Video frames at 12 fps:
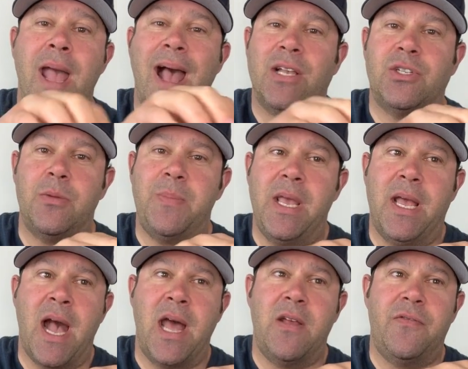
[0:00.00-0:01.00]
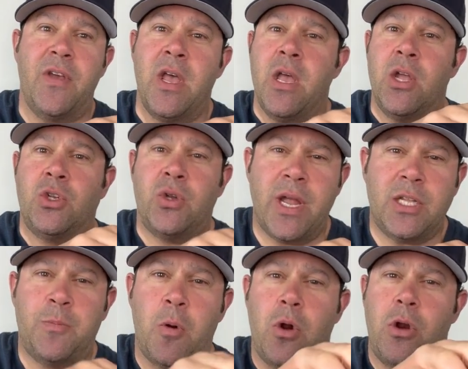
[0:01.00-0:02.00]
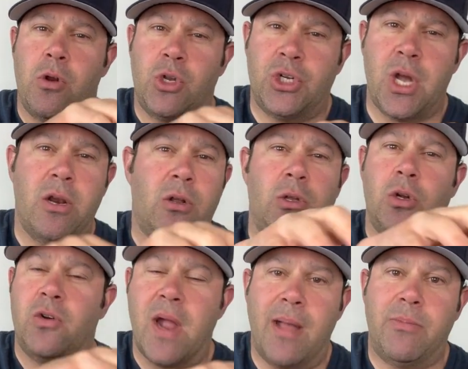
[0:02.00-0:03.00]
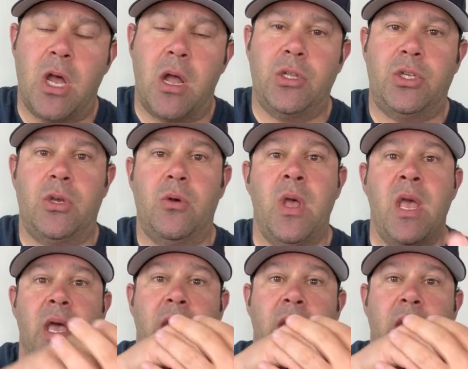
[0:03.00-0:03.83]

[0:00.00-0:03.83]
has to be kind of transported or shuttled or grabbed onto